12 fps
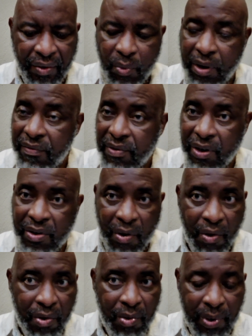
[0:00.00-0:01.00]
We have not
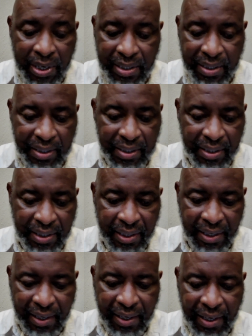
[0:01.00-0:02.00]
always
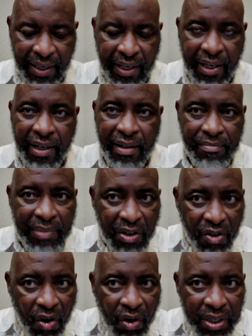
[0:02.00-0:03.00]

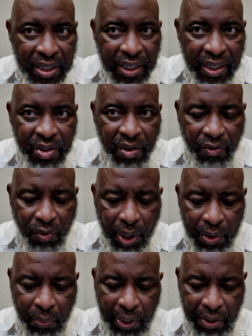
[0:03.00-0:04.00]
been conscious of
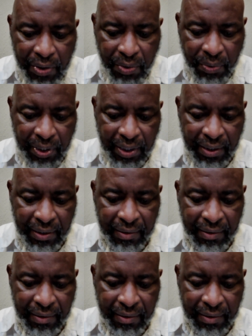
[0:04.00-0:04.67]
what we are doing,